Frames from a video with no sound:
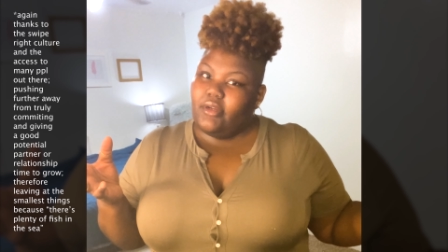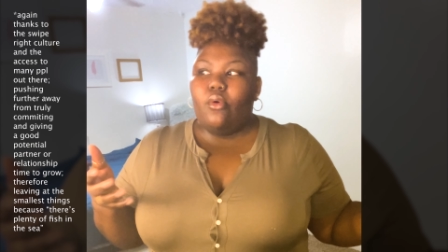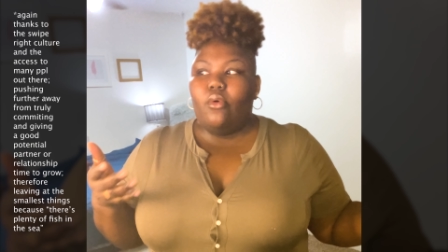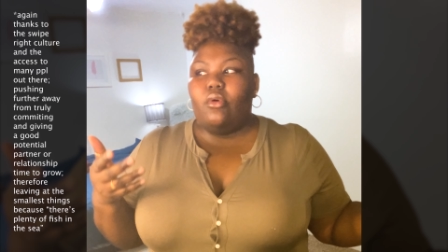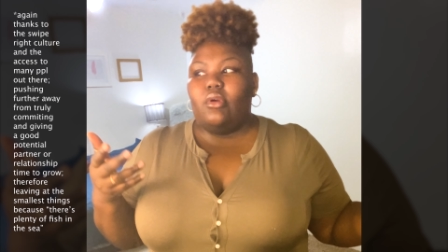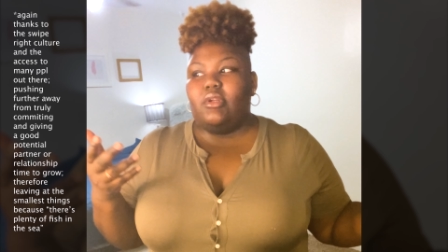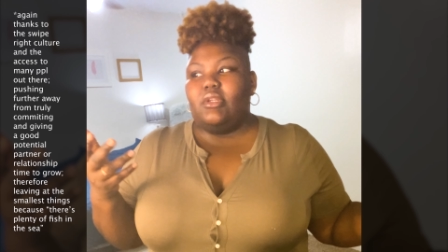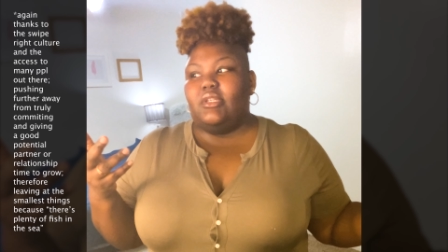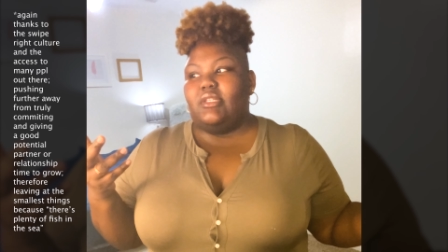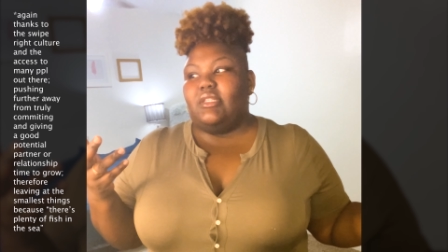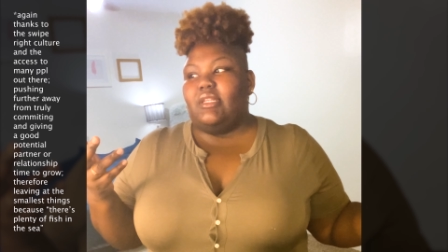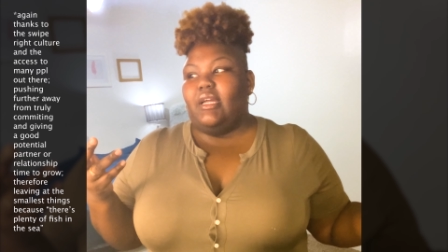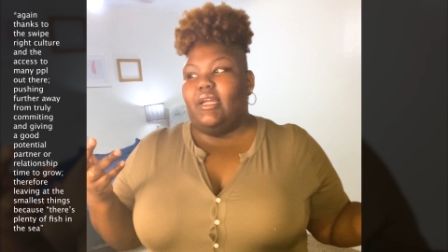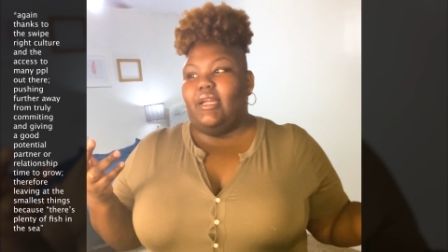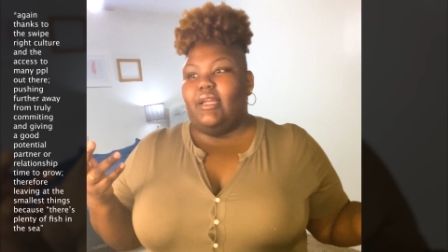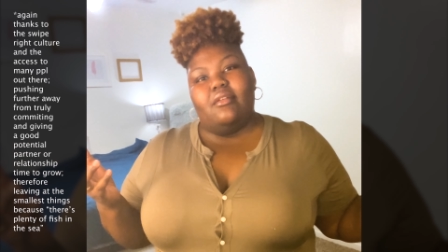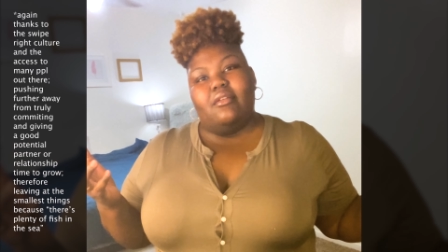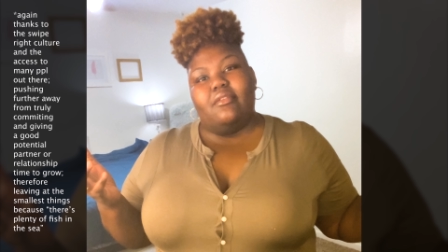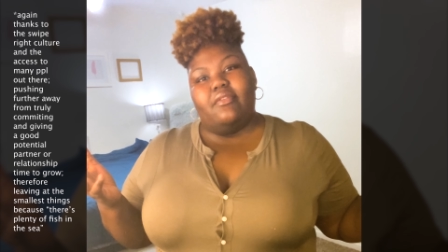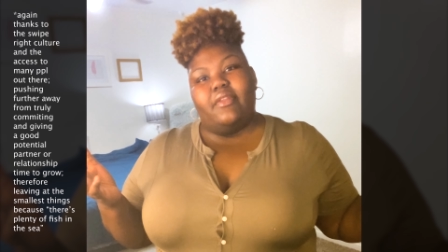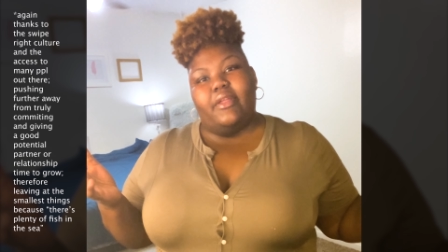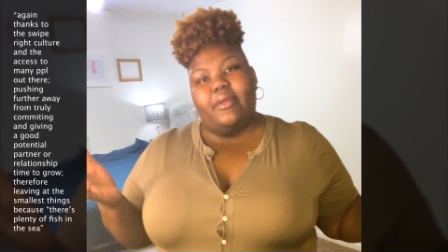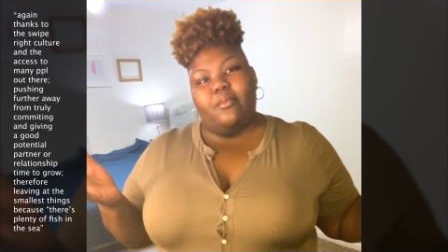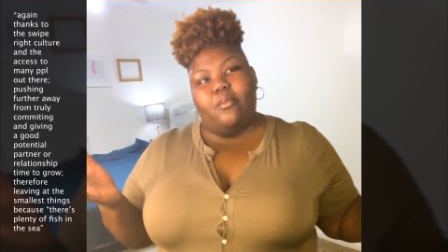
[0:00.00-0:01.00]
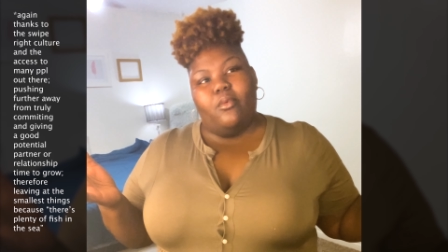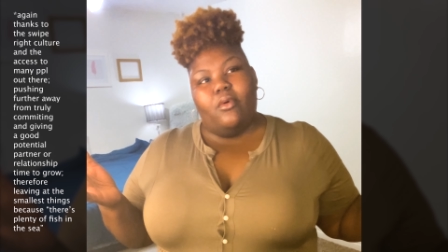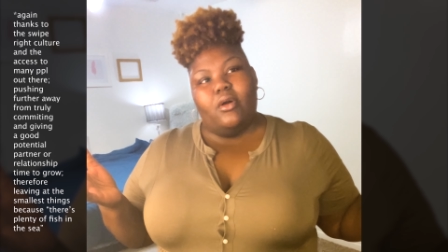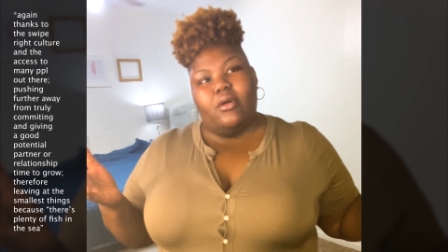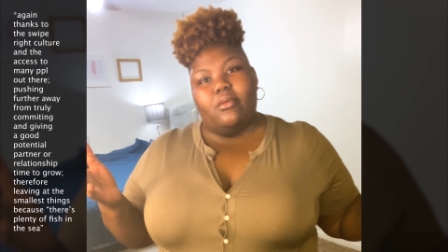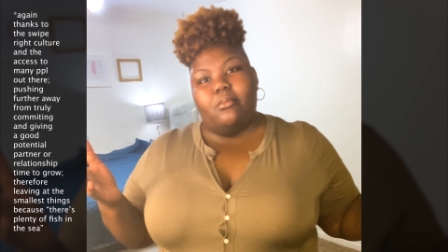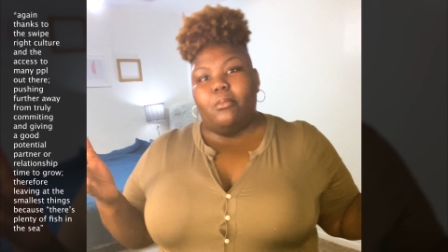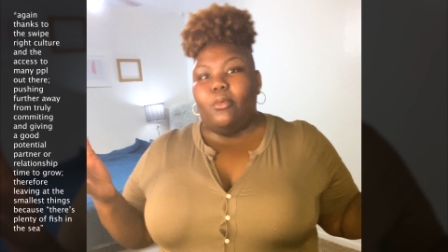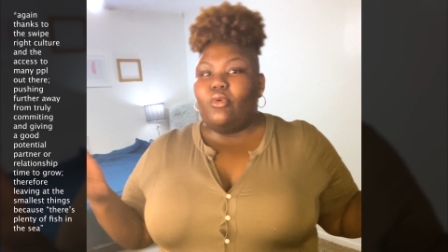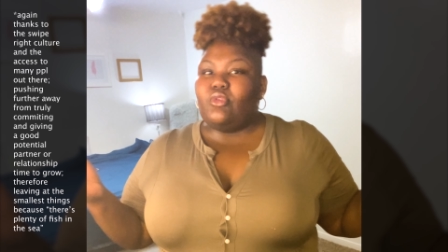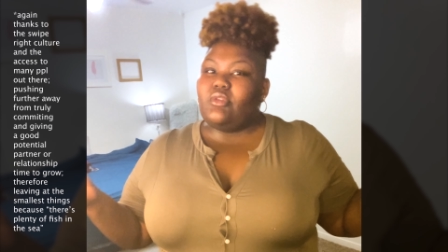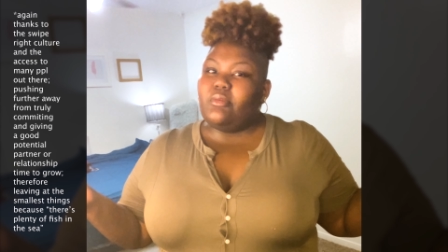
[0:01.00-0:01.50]
or it's like they want
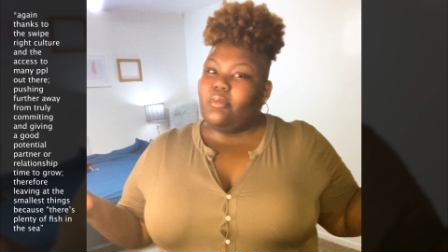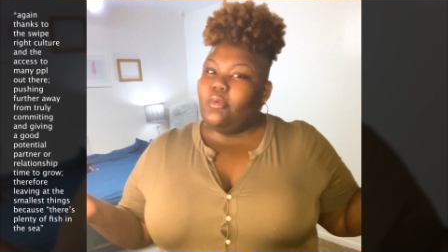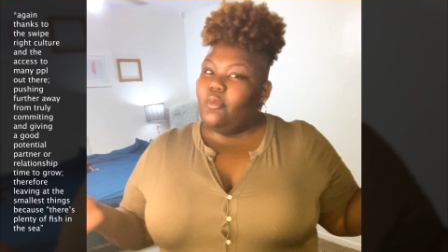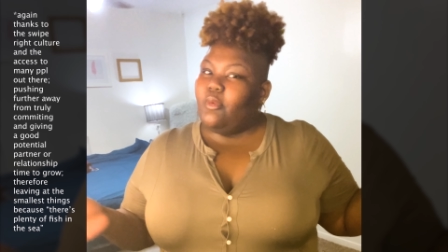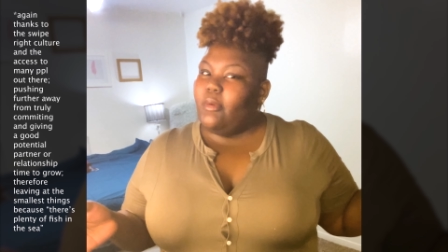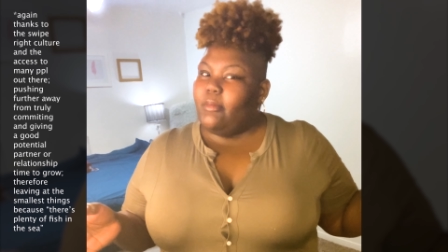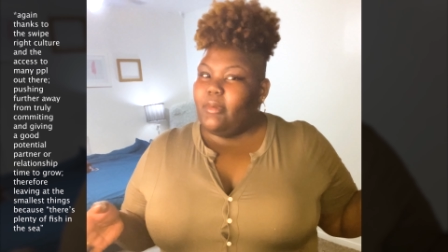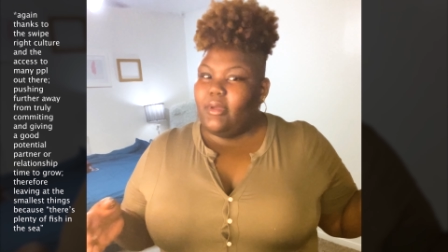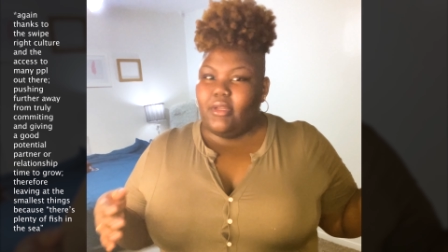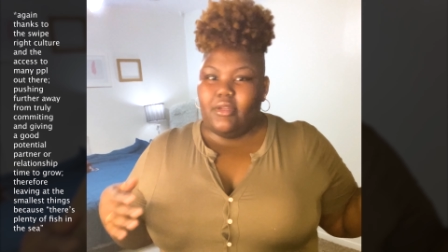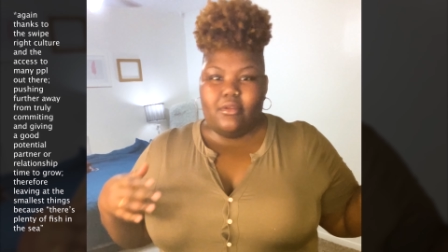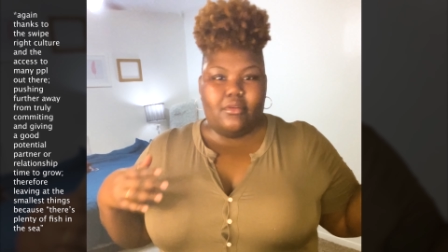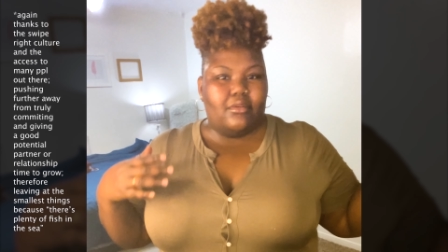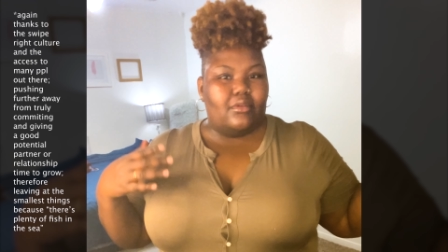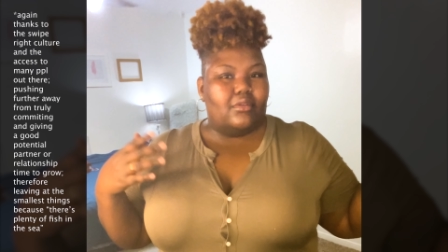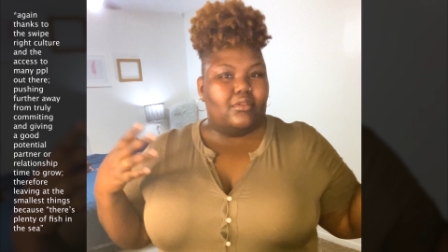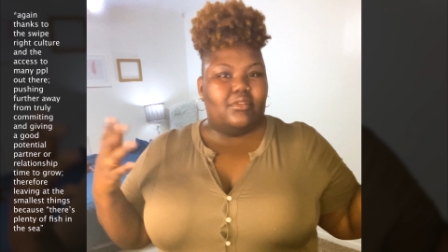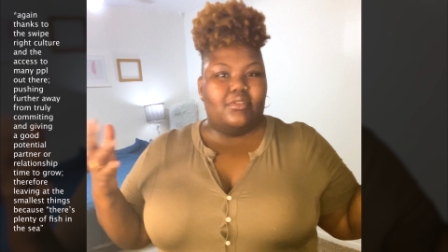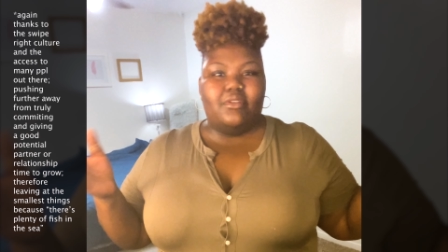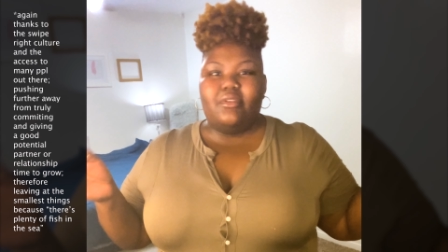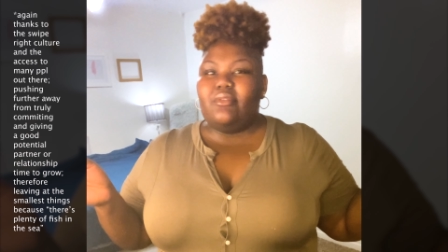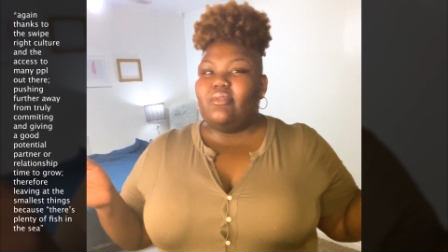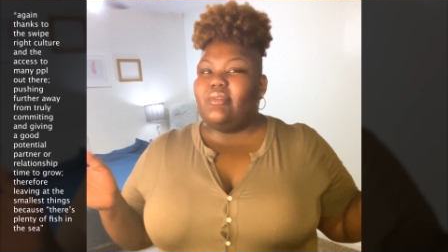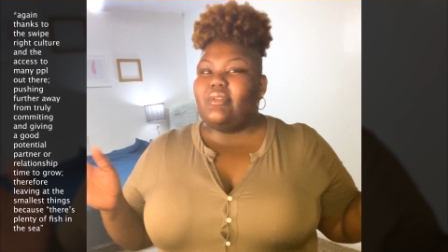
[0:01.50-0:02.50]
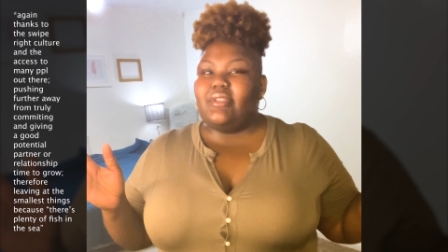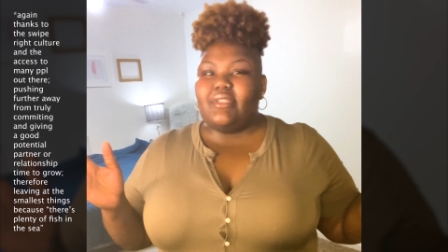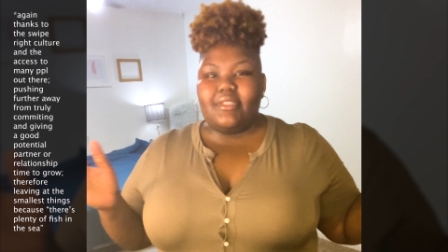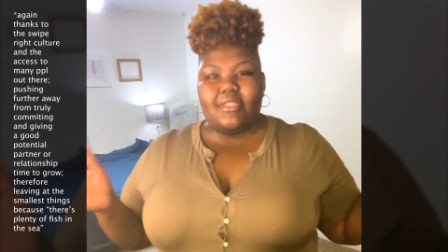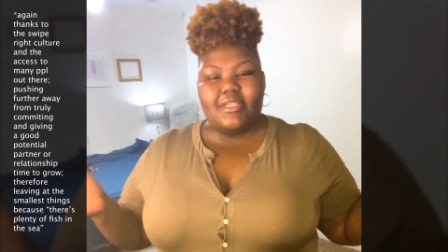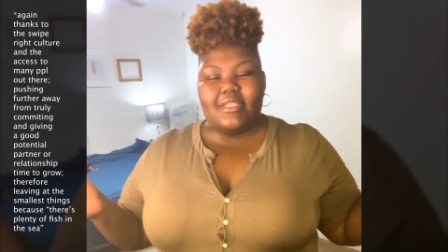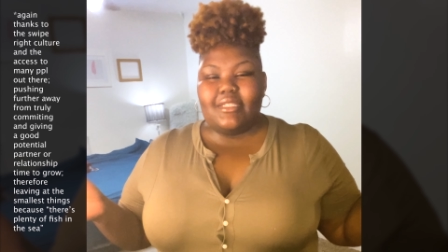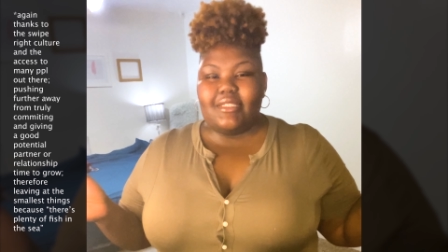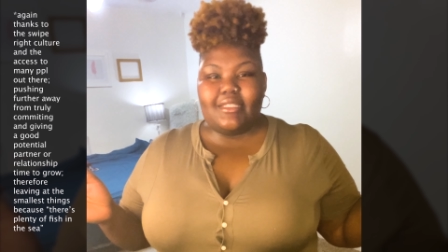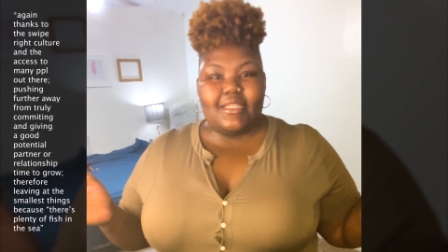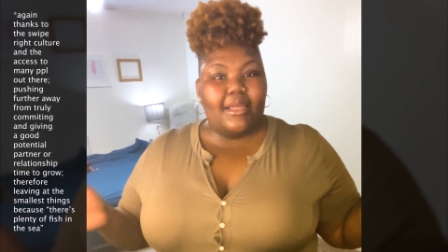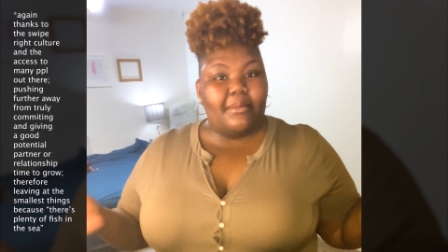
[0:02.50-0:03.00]
multiple women, or you know,
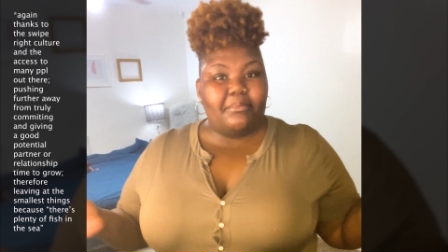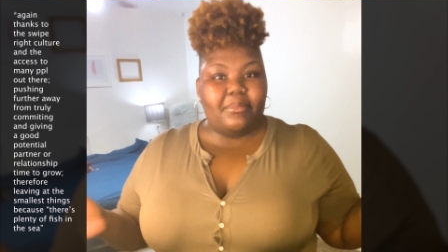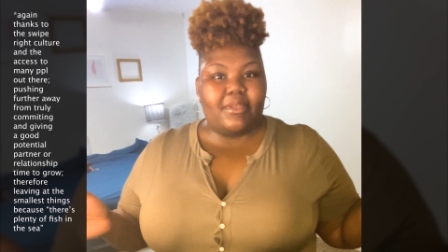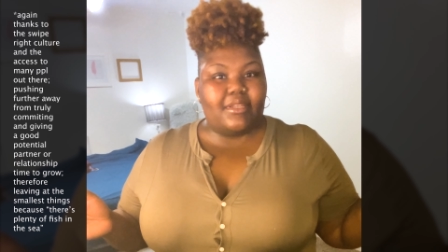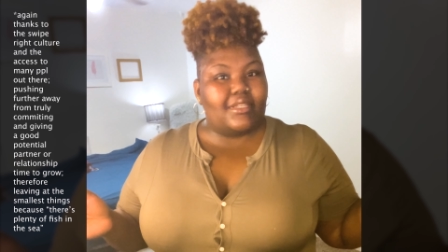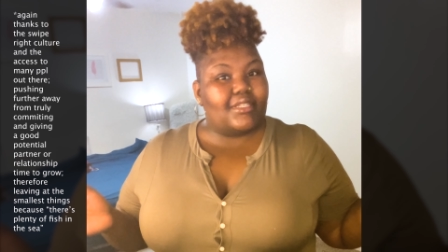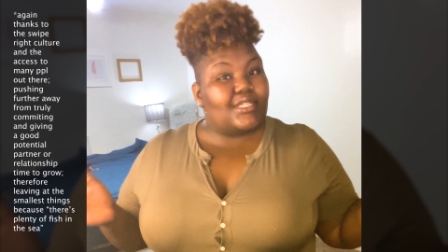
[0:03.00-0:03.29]
it's something.